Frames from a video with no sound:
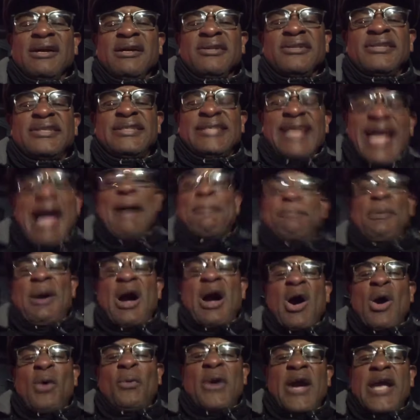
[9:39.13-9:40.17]
Stop
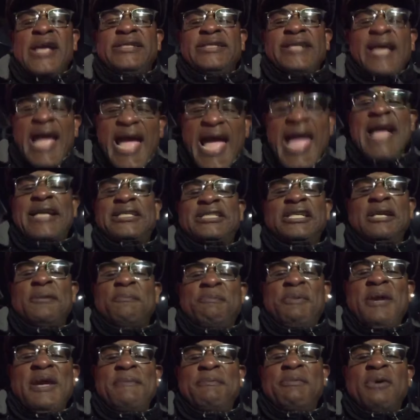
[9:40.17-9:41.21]
always asking
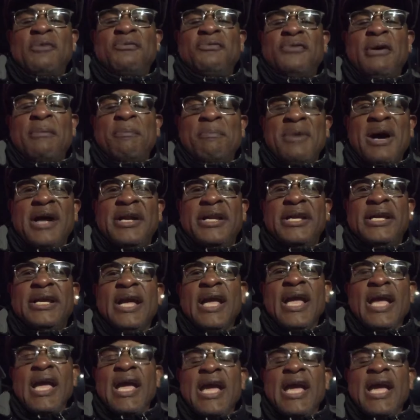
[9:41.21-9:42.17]
people for money